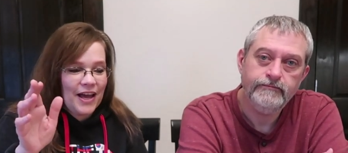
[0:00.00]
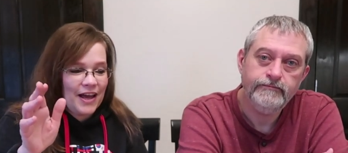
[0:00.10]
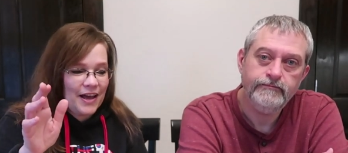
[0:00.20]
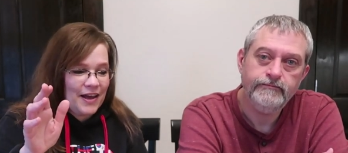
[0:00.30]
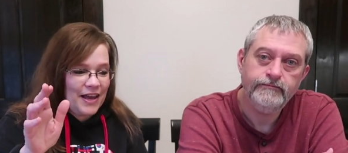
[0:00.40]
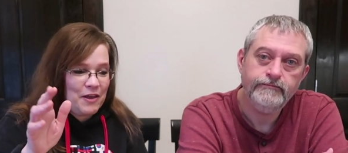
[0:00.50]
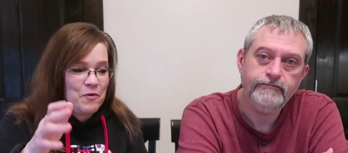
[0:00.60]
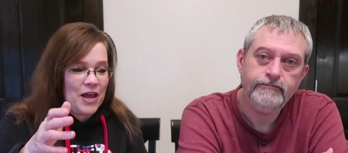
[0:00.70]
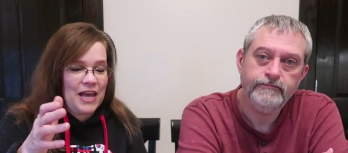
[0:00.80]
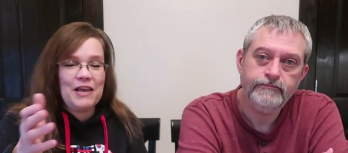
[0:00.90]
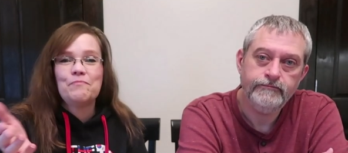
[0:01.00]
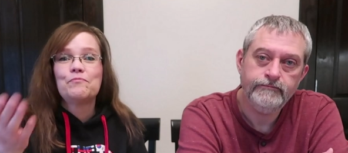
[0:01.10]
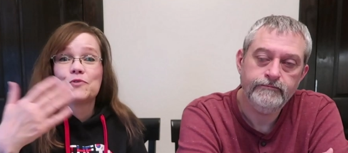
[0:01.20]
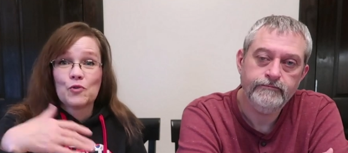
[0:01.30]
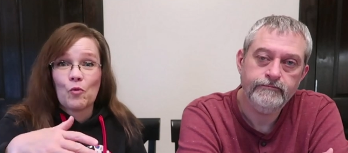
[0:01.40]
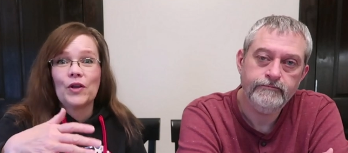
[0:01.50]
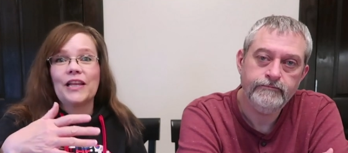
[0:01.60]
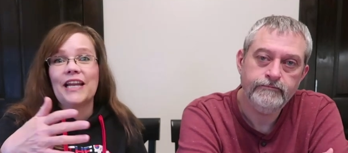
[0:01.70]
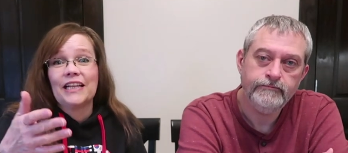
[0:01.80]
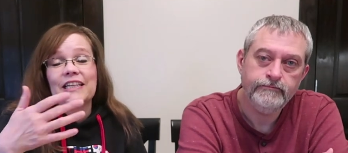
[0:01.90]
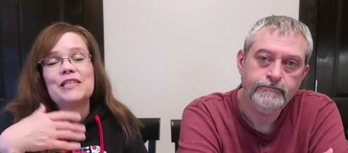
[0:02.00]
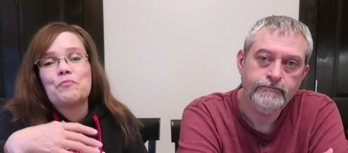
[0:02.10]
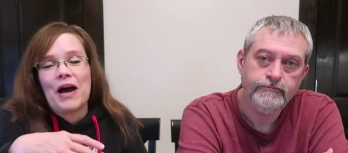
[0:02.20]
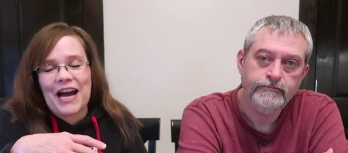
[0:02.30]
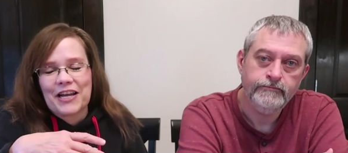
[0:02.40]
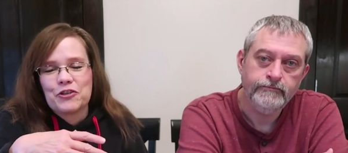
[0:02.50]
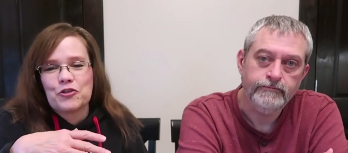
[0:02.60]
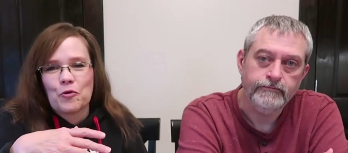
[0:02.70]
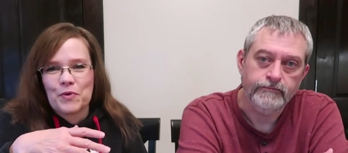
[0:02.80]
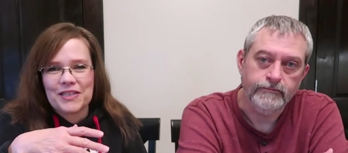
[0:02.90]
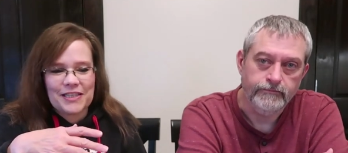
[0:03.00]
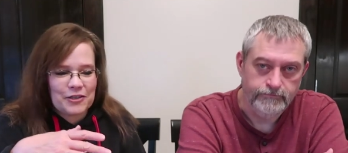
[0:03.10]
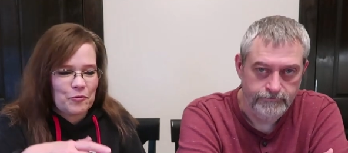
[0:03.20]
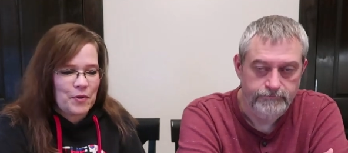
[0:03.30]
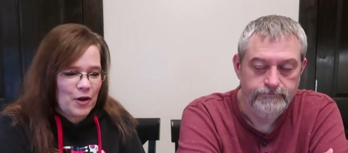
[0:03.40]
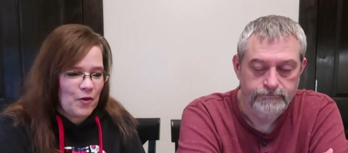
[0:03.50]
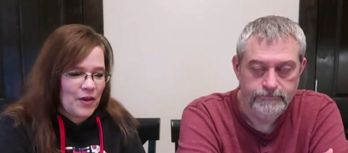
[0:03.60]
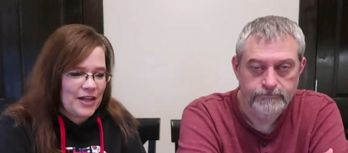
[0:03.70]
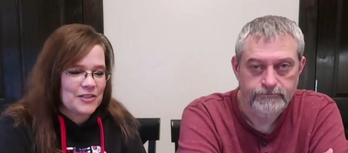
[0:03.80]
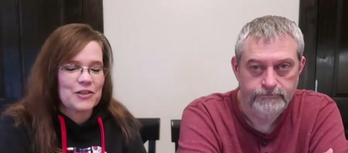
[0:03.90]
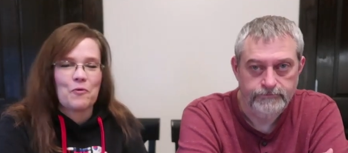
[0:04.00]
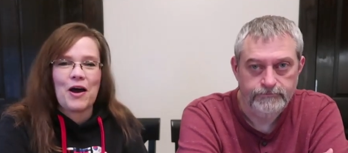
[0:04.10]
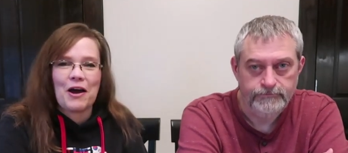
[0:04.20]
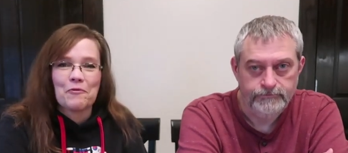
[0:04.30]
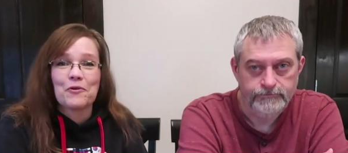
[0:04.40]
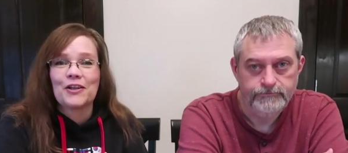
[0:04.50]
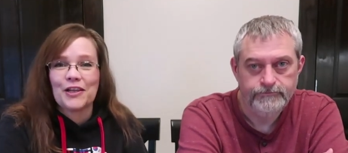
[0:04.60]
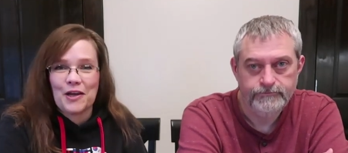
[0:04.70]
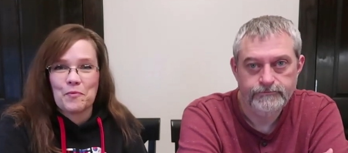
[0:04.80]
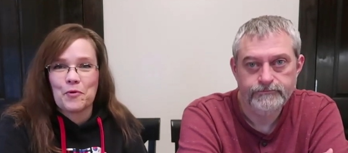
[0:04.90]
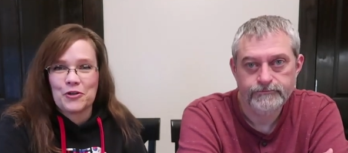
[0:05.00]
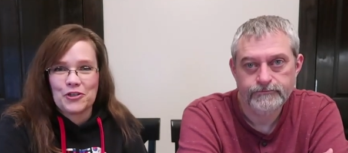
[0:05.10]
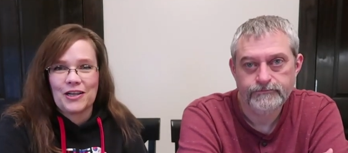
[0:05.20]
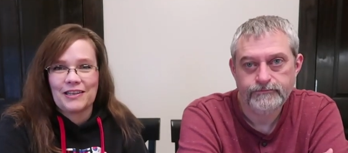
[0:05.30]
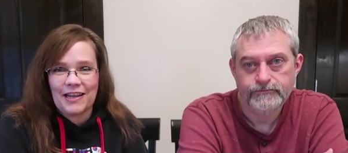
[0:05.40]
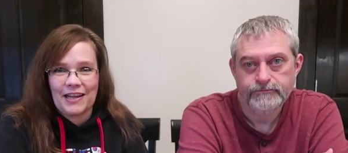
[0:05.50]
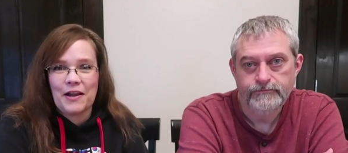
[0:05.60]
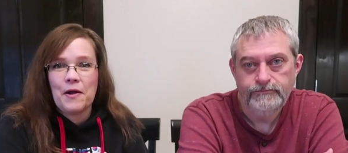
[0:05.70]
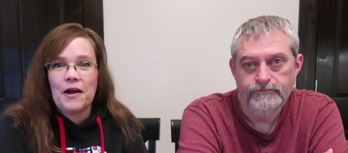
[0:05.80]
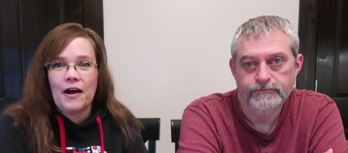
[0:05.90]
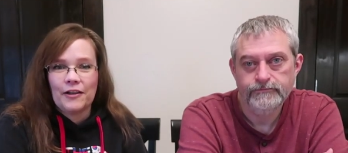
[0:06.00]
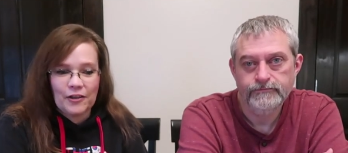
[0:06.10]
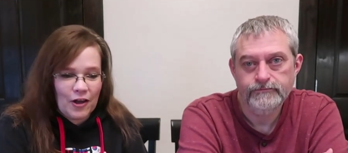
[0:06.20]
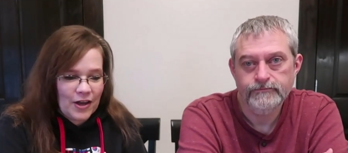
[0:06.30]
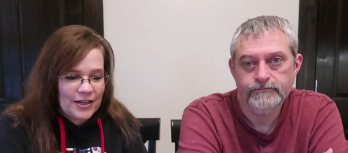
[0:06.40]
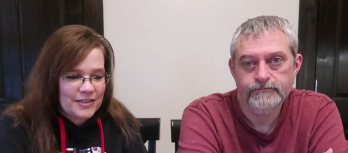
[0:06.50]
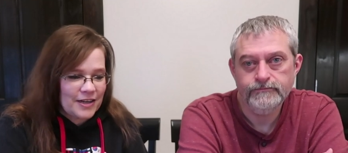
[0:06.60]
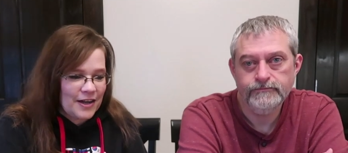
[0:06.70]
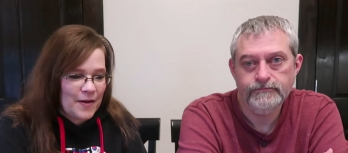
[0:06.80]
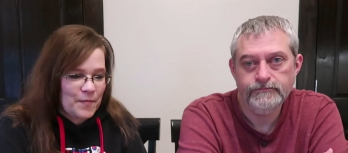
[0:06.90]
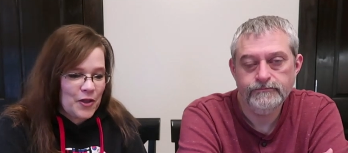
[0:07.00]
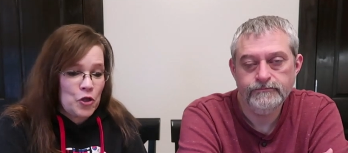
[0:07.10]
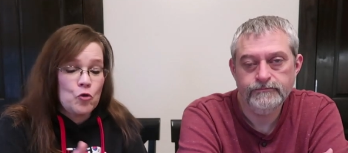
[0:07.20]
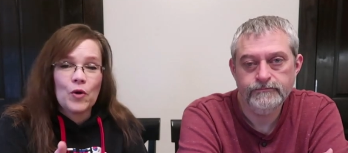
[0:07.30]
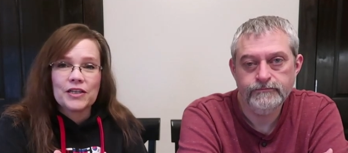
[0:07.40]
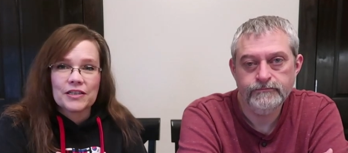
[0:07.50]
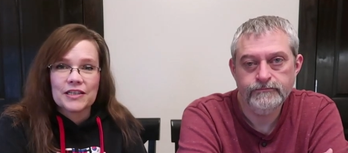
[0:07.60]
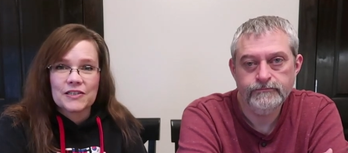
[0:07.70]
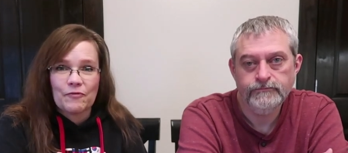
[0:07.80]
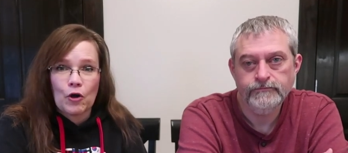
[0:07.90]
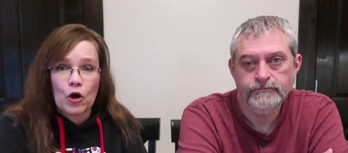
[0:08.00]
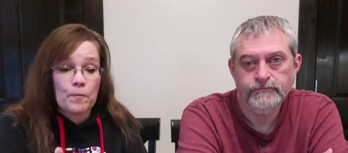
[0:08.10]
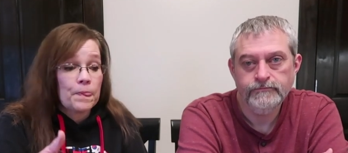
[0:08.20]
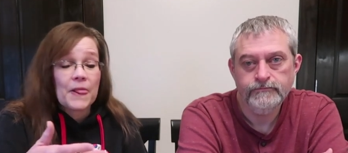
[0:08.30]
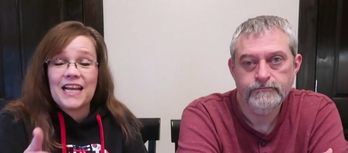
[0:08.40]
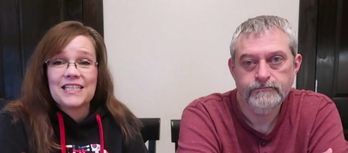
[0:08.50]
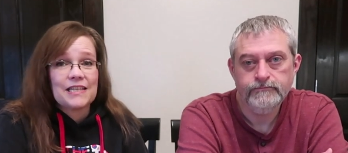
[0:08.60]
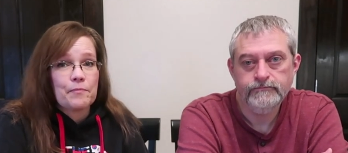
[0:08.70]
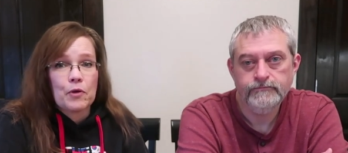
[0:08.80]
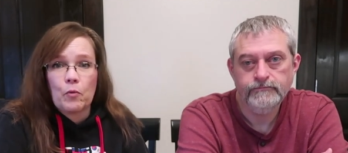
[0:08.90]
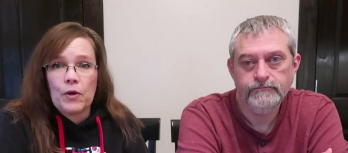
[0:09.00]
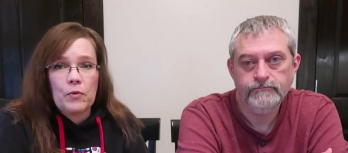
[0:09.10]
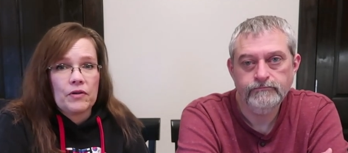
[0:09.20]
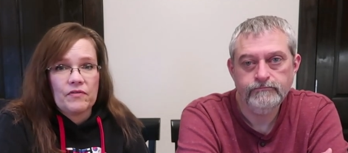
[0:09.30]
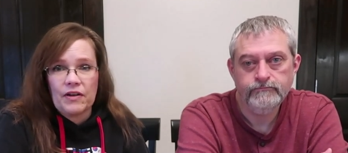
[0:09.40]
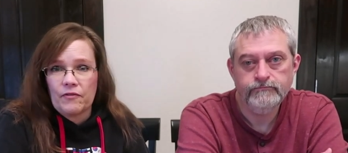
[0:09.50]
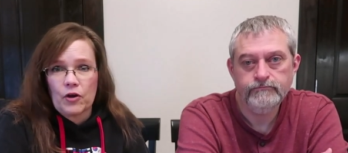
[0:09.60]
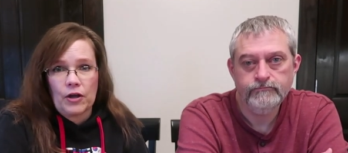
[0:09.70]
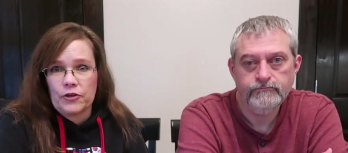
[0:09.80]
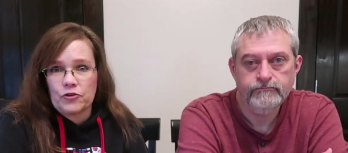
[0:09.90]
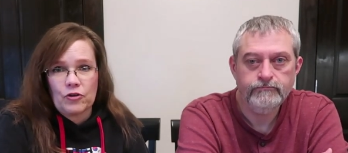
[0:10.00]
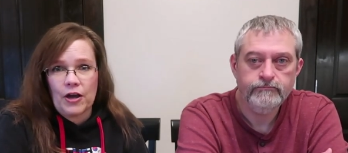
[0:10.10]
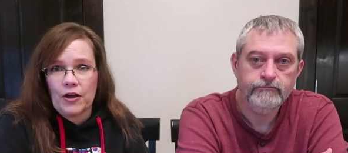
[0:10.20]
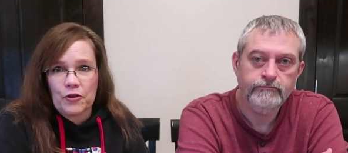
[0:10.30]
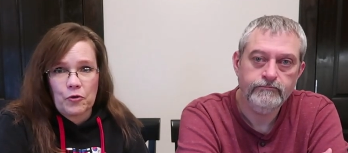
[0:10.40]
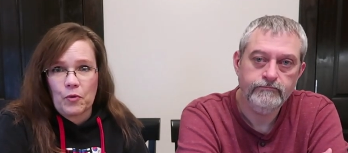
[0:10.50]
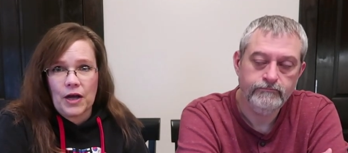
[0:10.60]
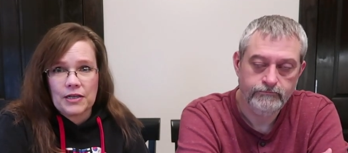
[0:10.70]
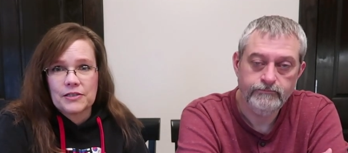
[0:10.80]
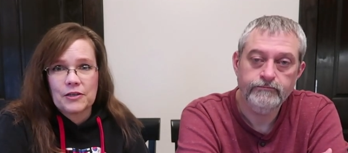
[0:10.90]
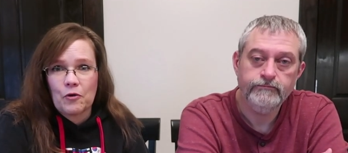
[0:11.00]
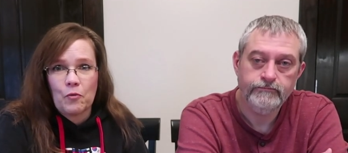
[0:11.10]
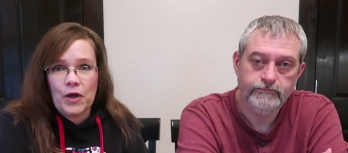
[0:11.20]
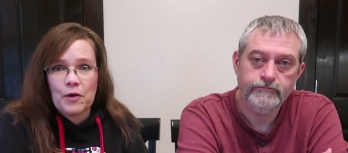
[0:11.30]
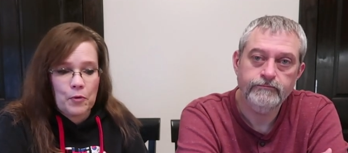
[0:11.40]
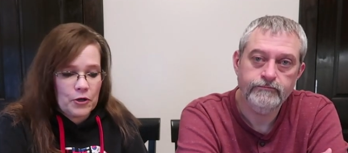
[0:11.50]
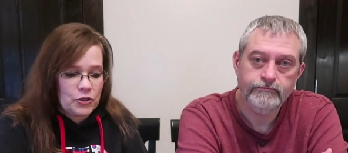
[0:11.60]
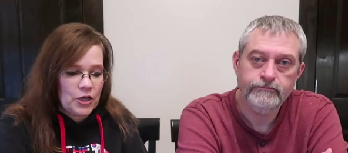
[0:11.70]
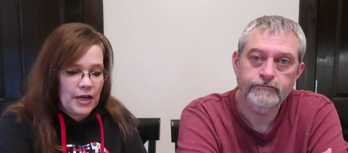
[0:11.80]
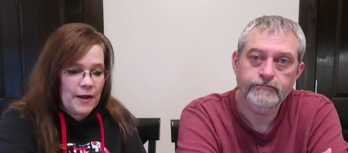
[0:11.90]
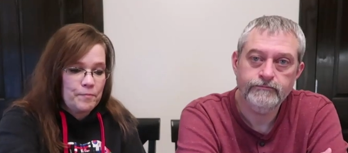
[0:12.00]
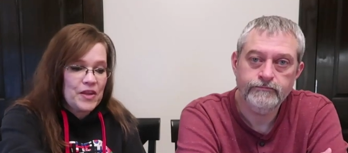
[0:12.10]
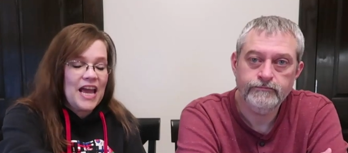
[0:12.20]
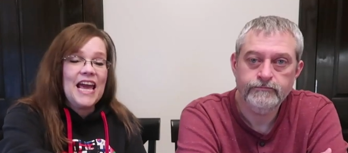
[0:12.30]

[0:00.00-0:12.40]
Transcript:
Speaker 1: uh, he he's the one that at least packaged them and sent them and all that. So I really appreciate that a lot um, that you went to this farm. It's something we would have never gotten to try otherwise. So we appreciate it.